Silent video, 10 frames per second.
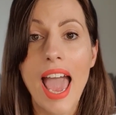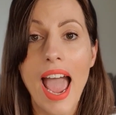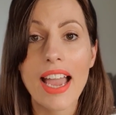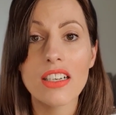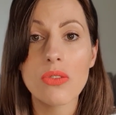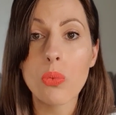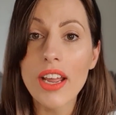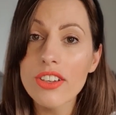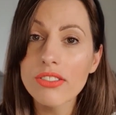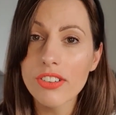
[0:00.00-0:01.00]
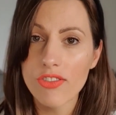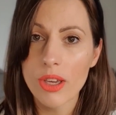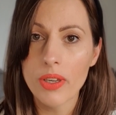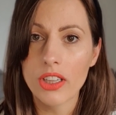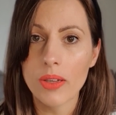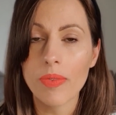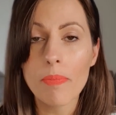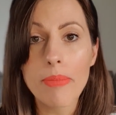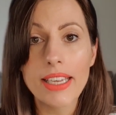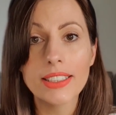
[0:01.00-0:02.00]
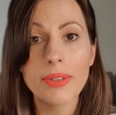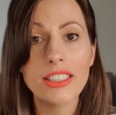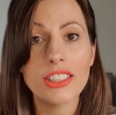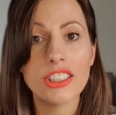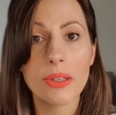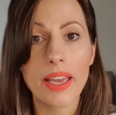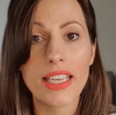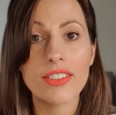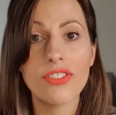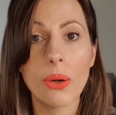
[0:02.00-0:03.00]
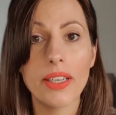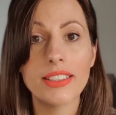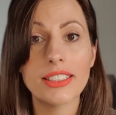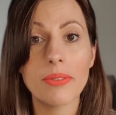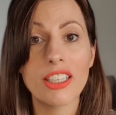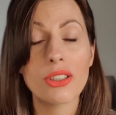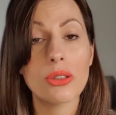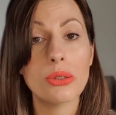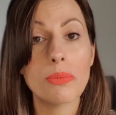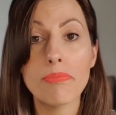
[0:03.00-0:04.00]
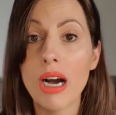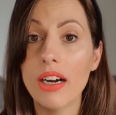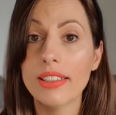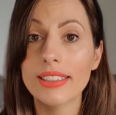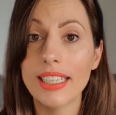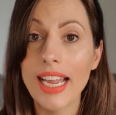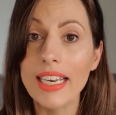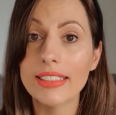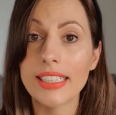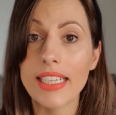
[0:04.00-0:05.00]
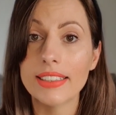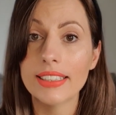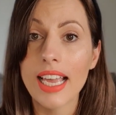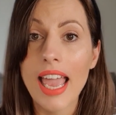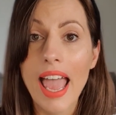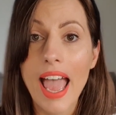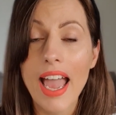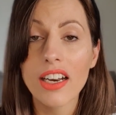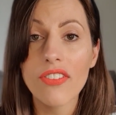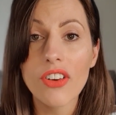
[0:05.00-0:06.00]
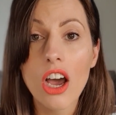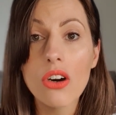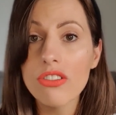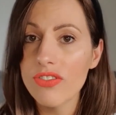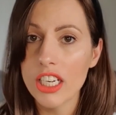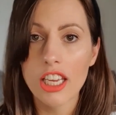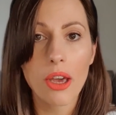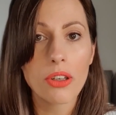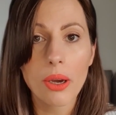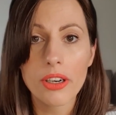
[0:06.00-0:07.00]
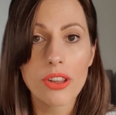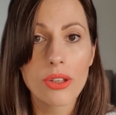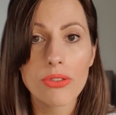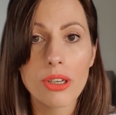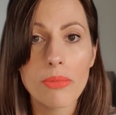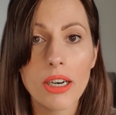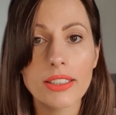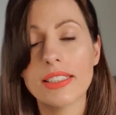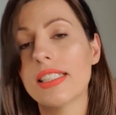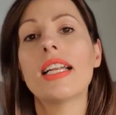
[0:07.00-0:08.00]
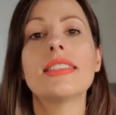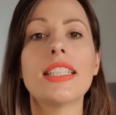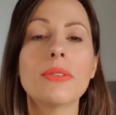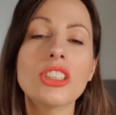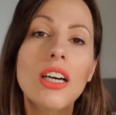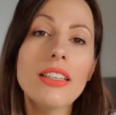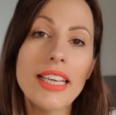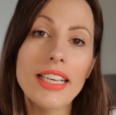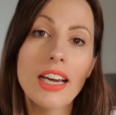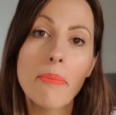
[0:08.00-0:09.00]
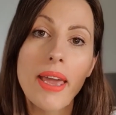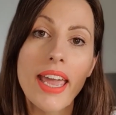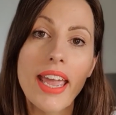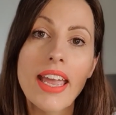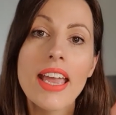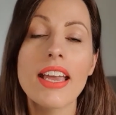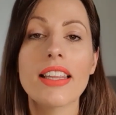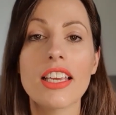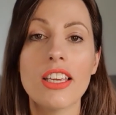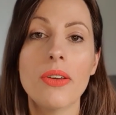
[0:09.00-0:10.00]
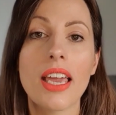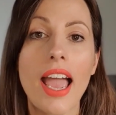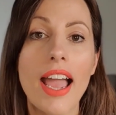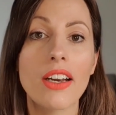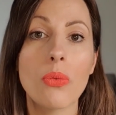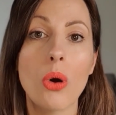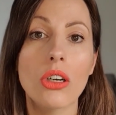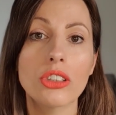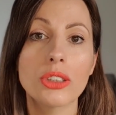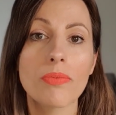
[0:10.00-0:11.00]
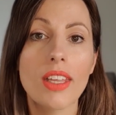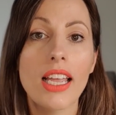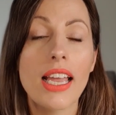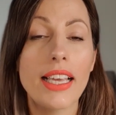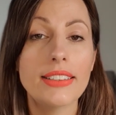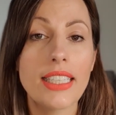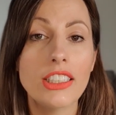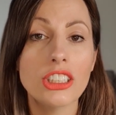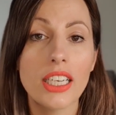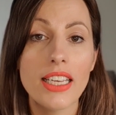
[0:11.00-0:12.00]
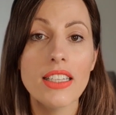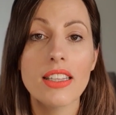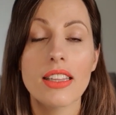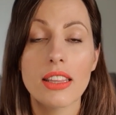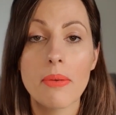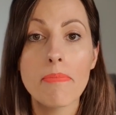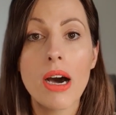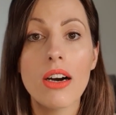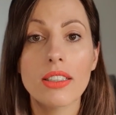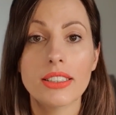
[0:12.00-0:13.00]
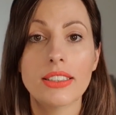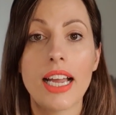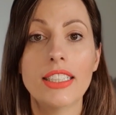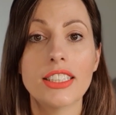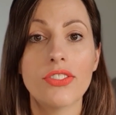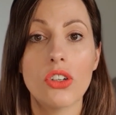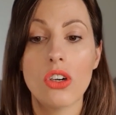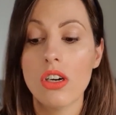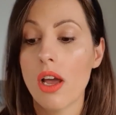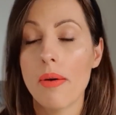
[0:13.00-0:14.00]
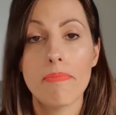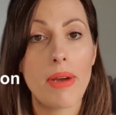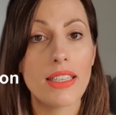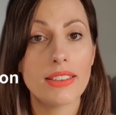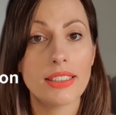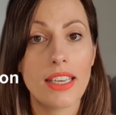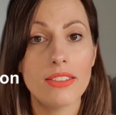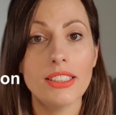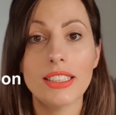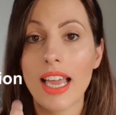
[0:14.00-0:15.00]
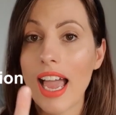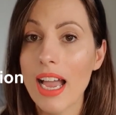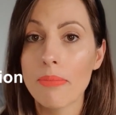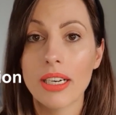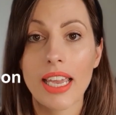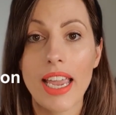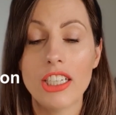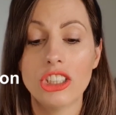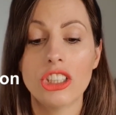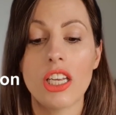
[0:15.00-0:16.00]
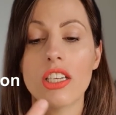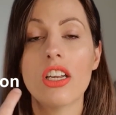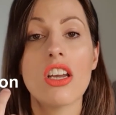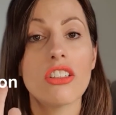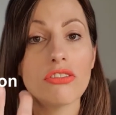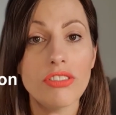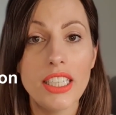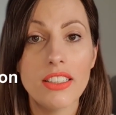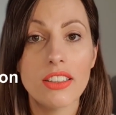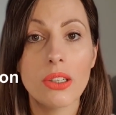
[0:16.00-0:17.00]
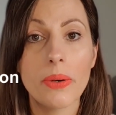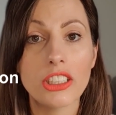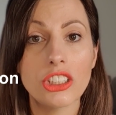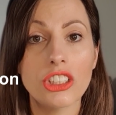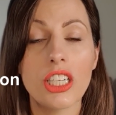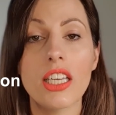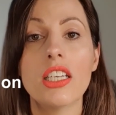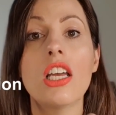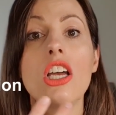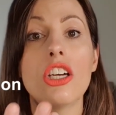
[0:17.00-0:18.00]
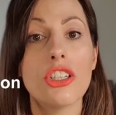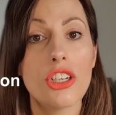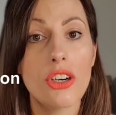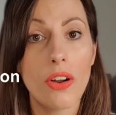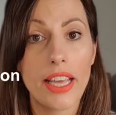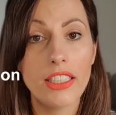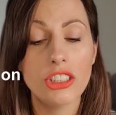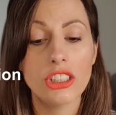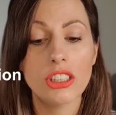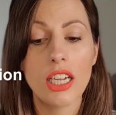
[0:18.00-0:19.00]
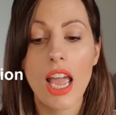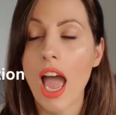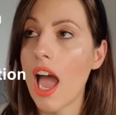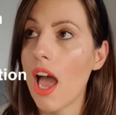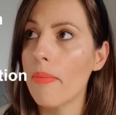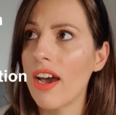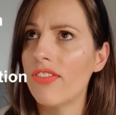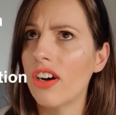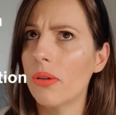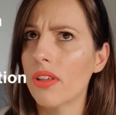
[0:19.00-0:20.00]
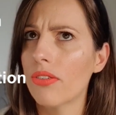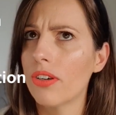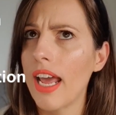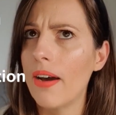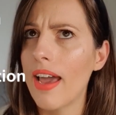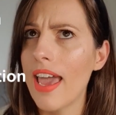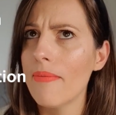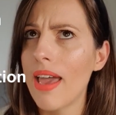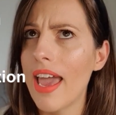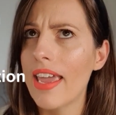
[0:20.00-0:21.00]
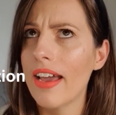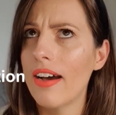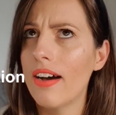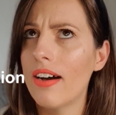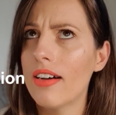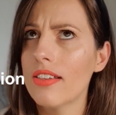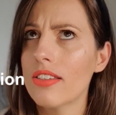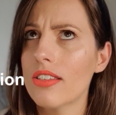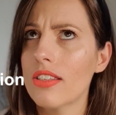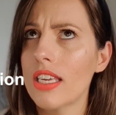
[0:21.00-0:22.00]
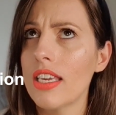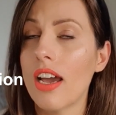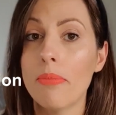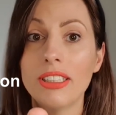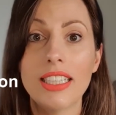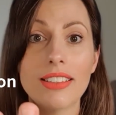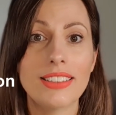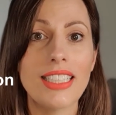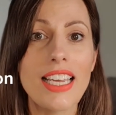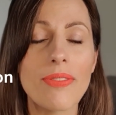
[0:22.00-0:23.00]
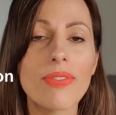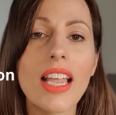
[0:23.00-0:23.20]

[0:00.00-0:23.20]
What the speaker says: And when you're reviewing them, the best way to do it is following something called MARCKS analysis. And I have a whole video going through MARCKS analysis, which I'll link up here that you can watch. Essentially, the MARCKS stands for math skills, application, reading the question, knowledge. How far are we through now? M-A-R-C, I missed out the C.